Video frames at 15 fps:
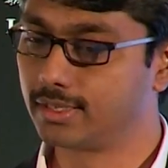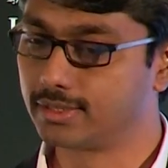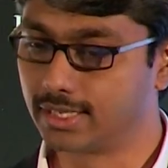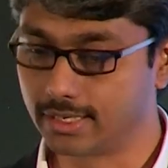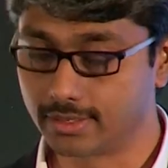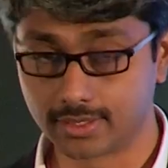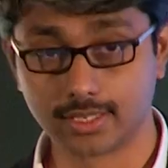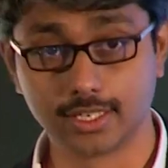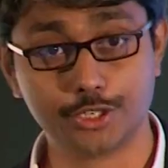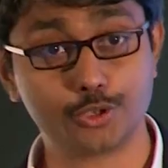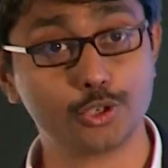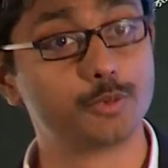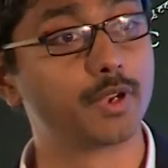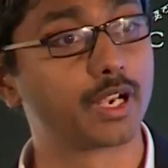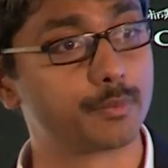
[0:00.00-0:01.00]
The
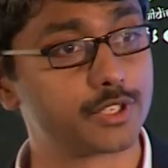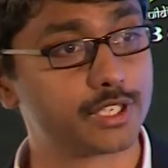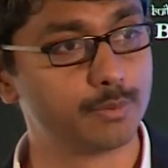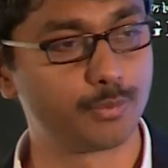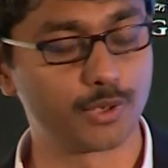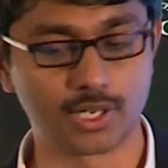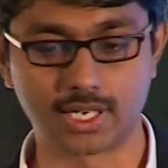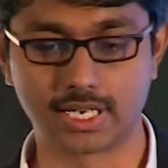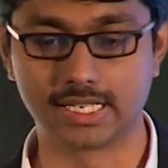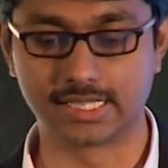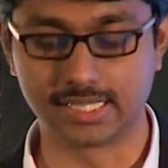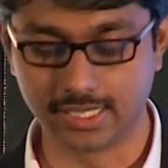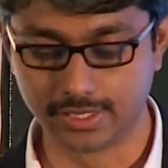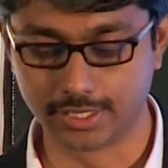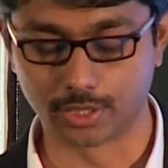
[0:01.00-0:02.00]
issues become simpler and
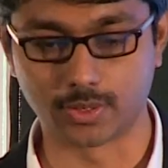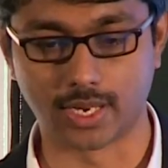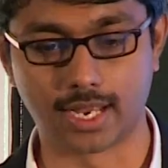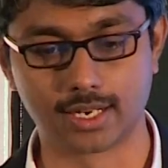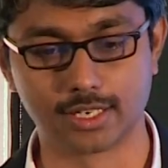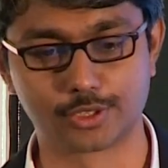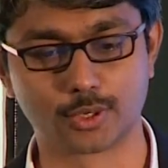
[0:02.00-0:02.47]
it's easier to handle.